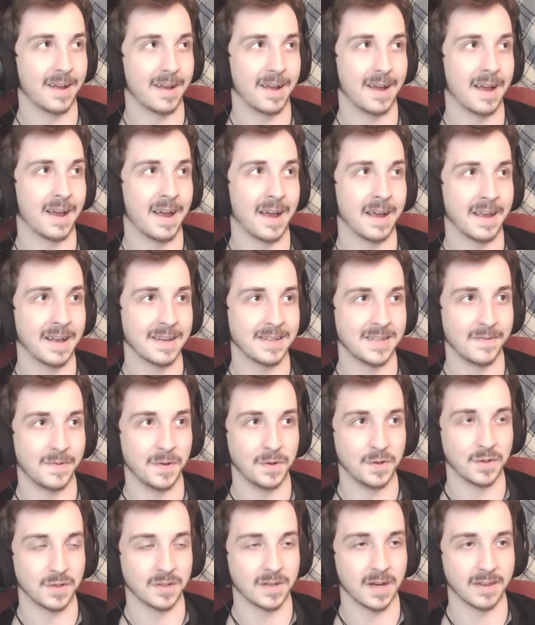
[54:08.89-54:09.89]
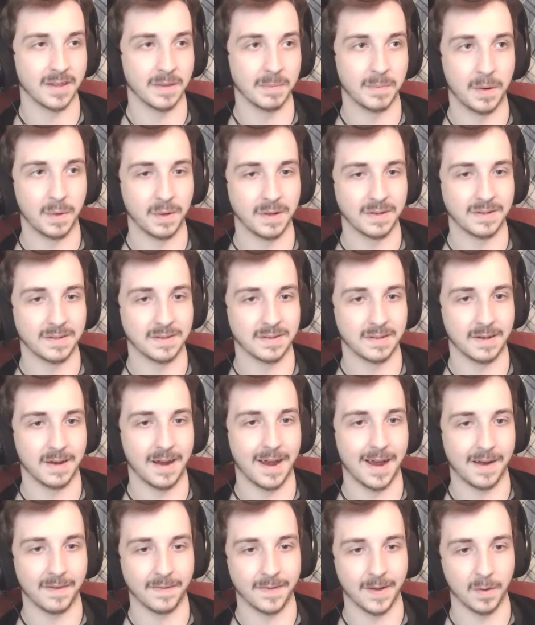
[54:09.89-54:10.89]
I guess if you just cut the bonuses in
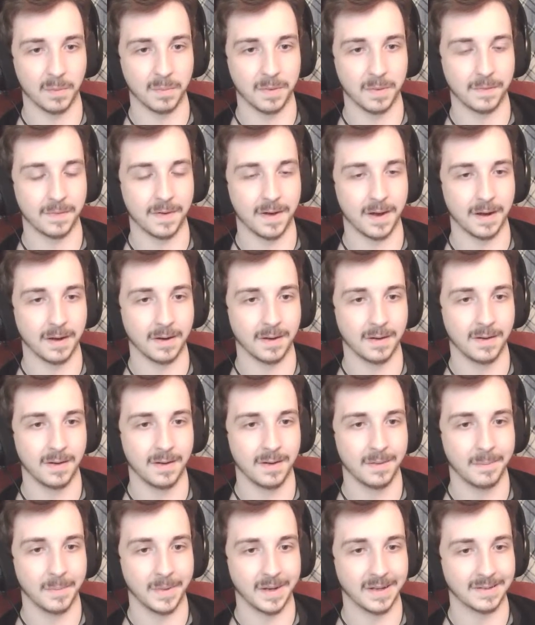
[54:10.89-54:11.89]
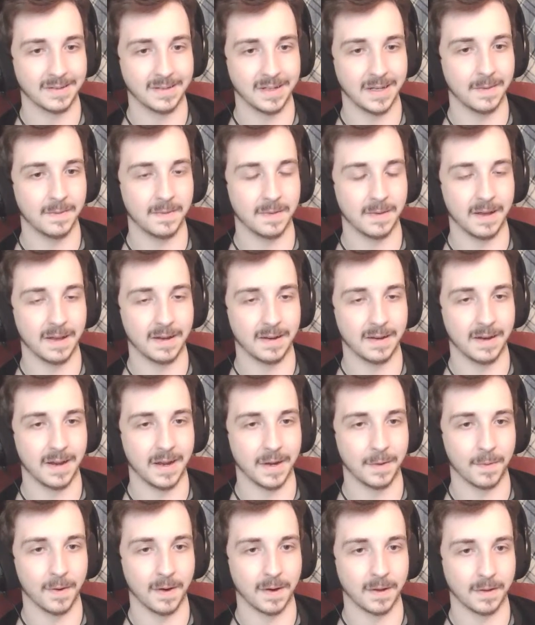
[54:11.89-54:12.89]
half, that would be fine. Because even then, at
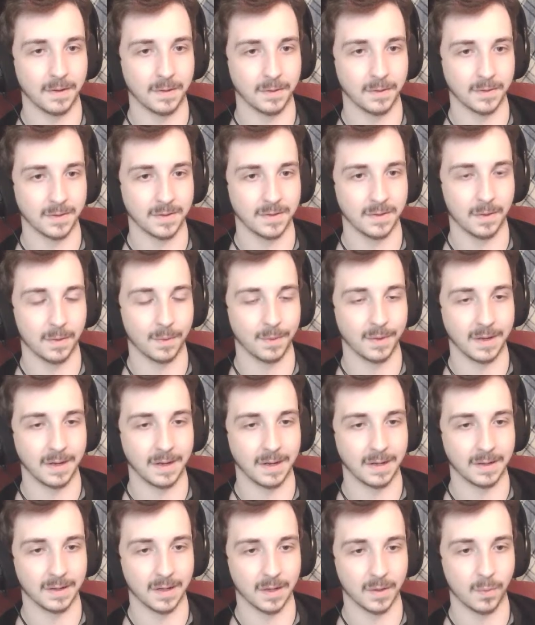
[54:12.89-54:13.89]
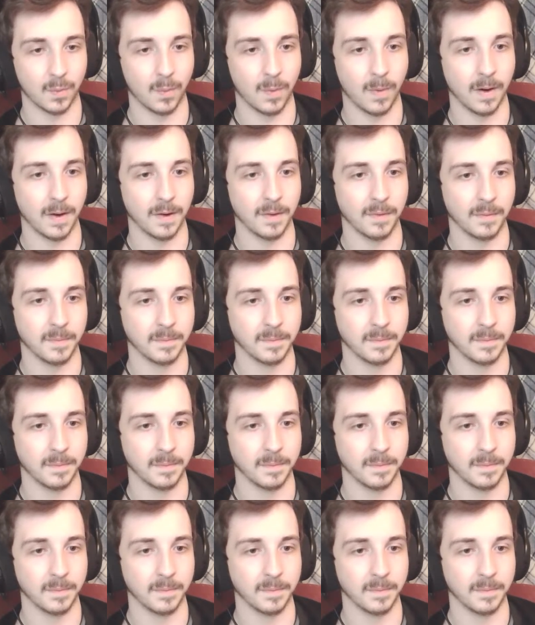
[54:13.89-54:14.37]
A rank, you're still only getting, like, 1